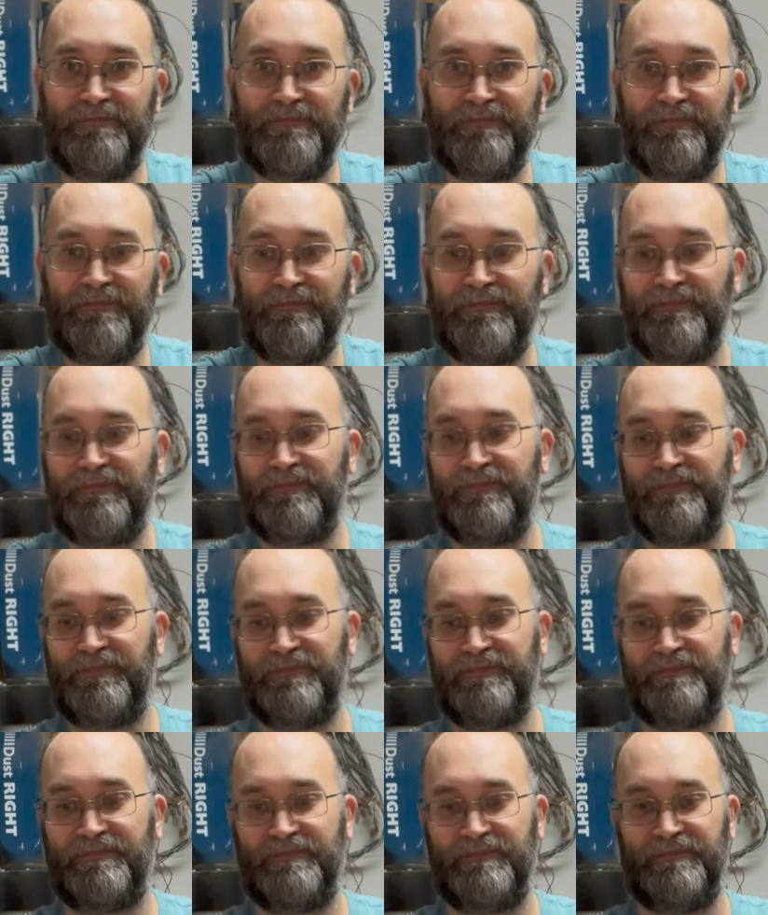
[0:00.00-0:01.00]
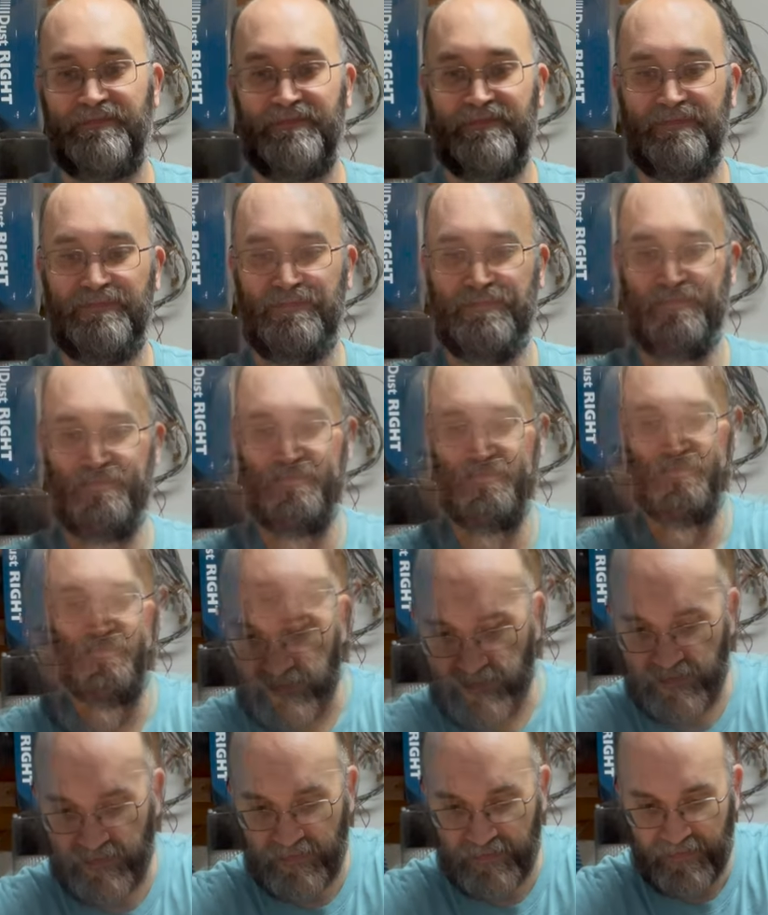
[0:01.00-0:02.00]

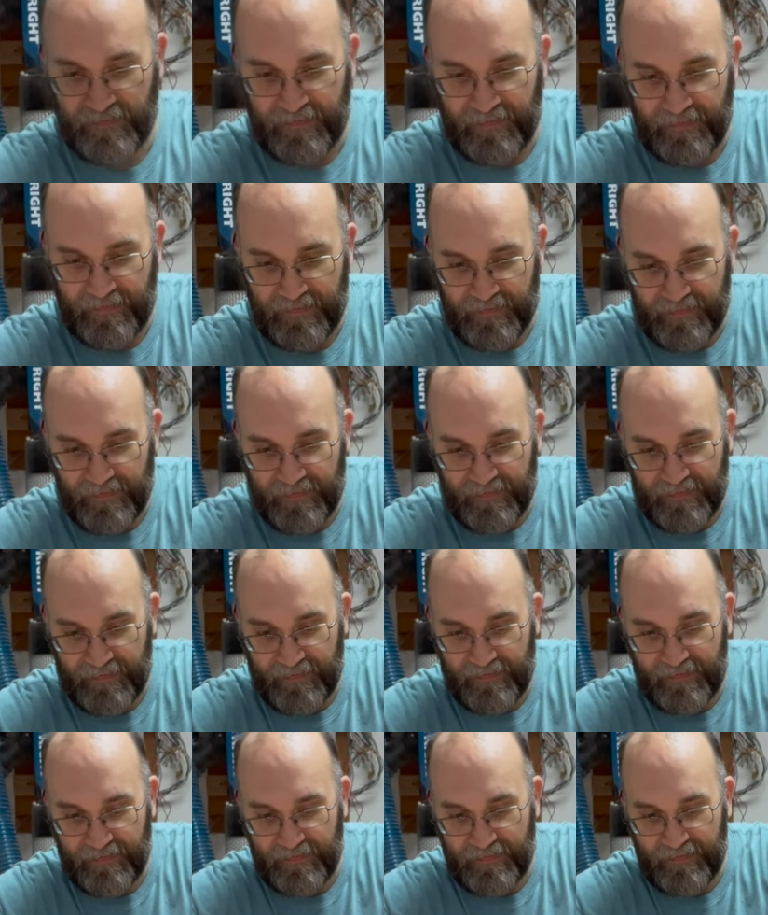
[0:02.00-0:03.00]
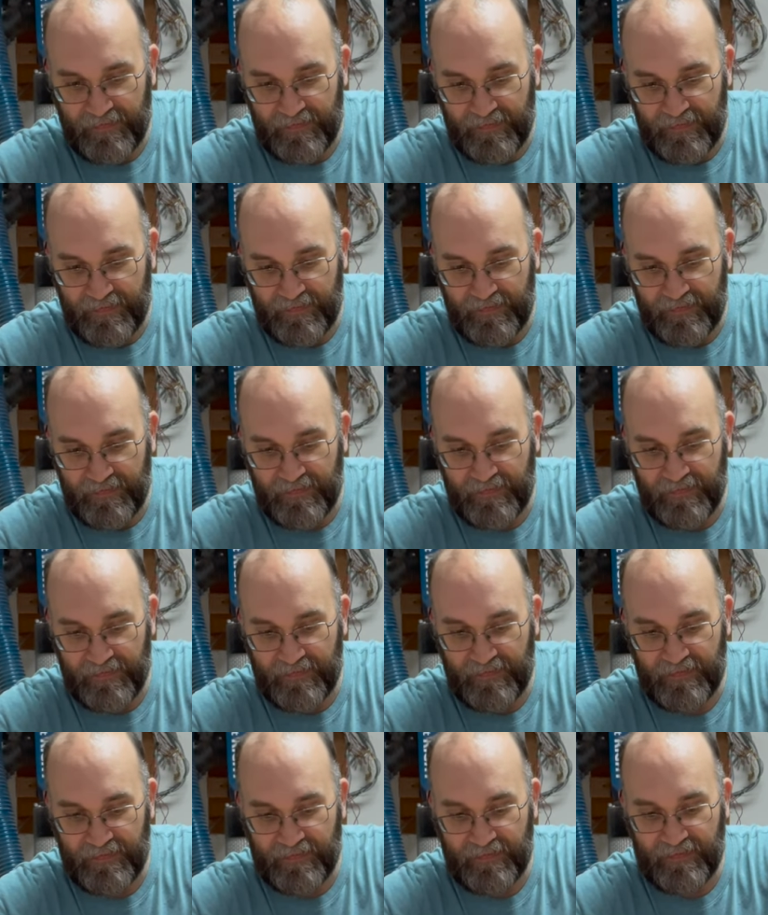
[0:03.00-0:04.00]

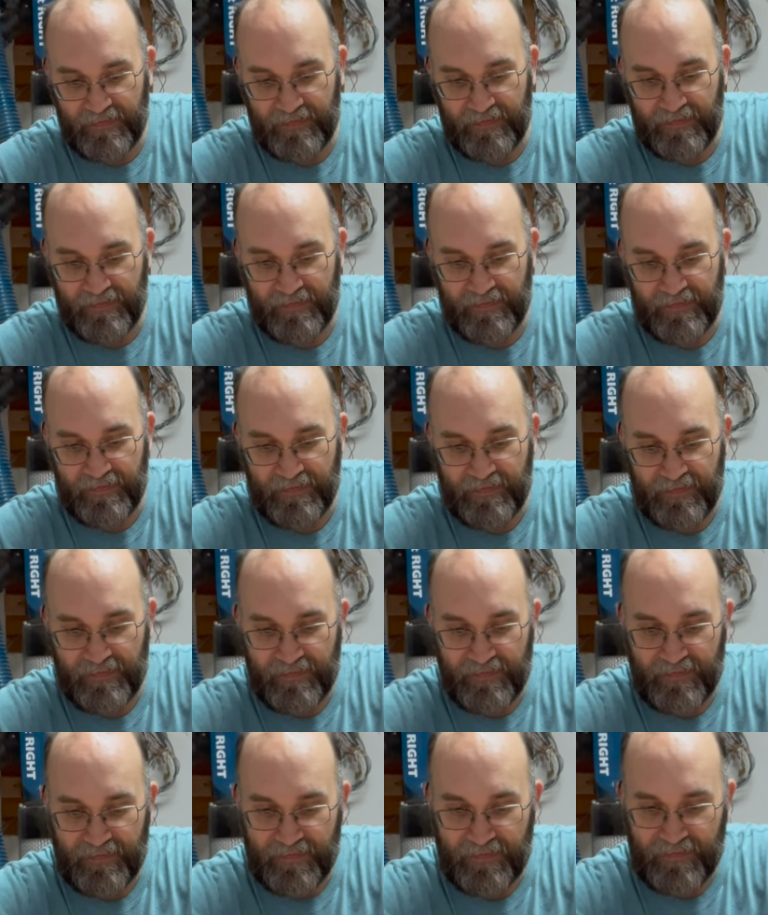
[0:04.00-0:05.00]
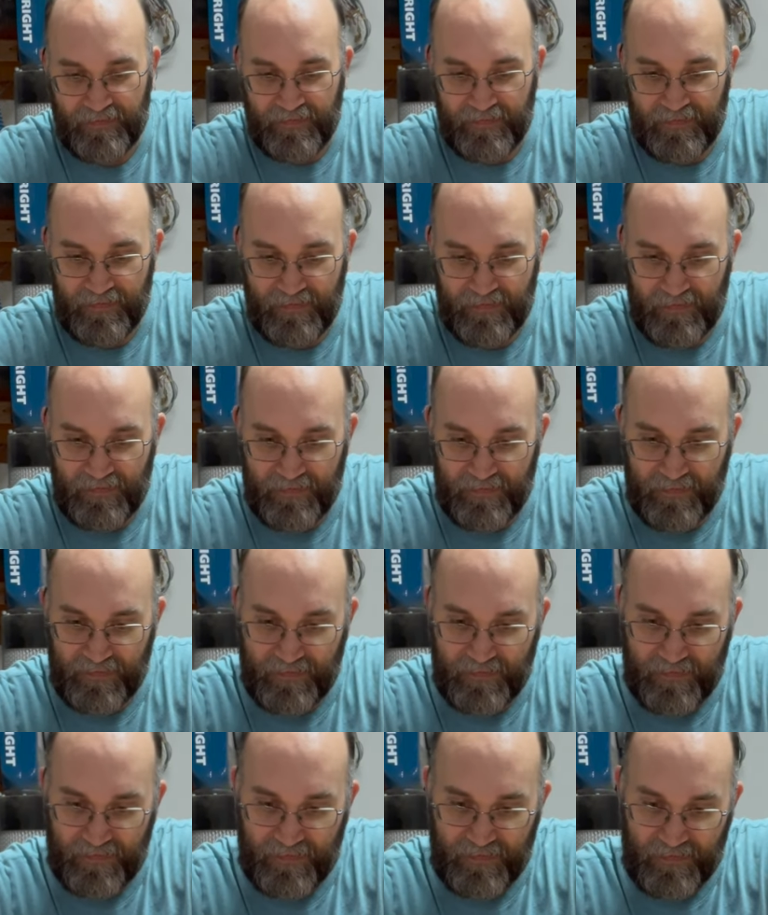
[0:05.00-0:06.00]

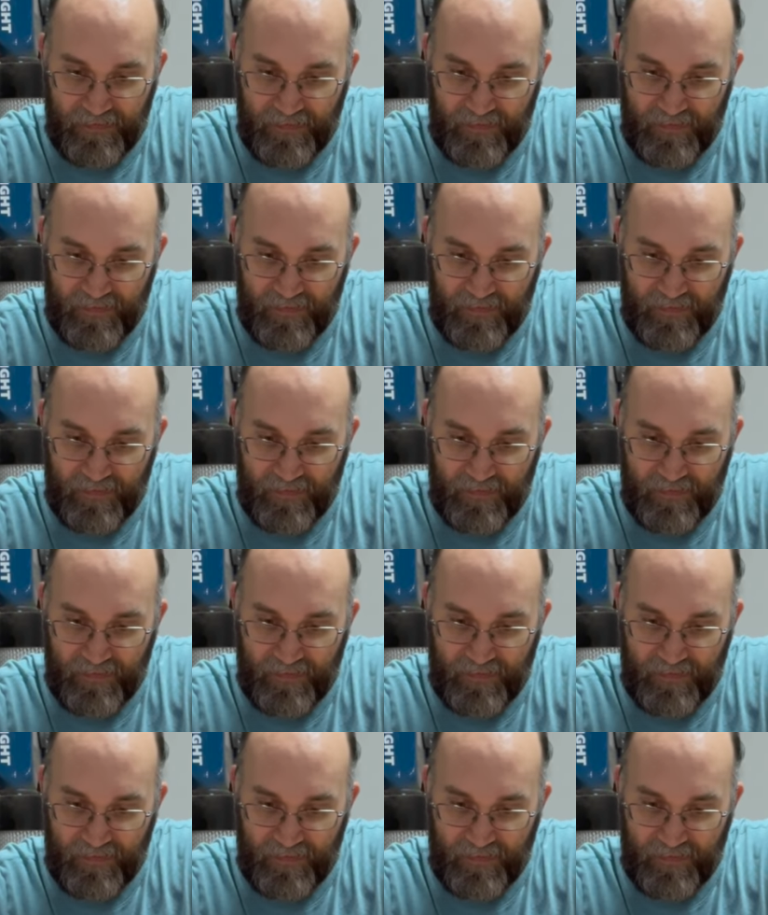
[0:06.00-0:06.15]
[no speech]